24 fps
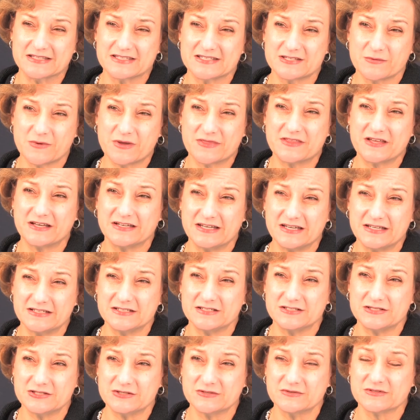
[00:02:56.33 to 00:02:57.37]
So what they need
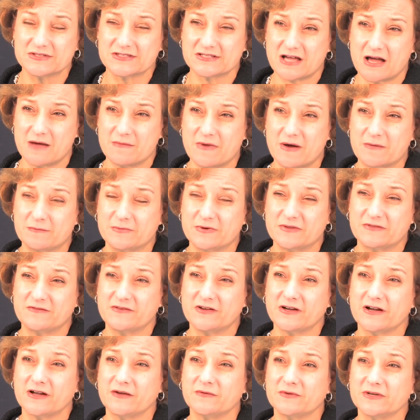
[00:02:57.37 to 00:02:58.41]
to do is come up with
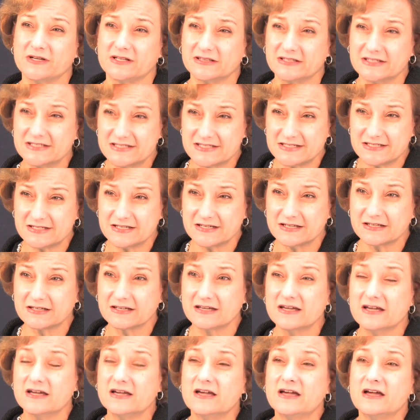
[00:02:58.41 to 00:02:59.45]
very realistic,
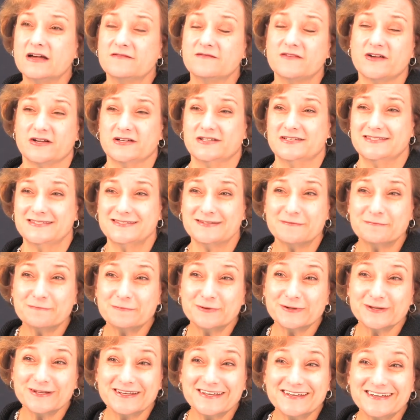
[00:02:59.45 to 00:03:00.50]
very
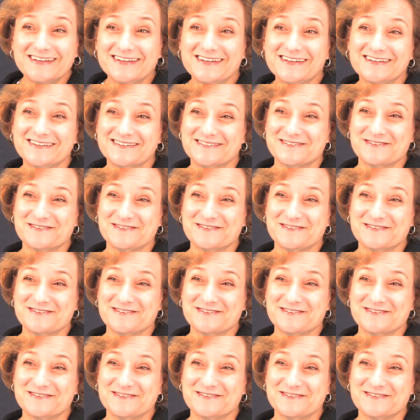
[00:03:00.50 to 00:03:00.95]
simply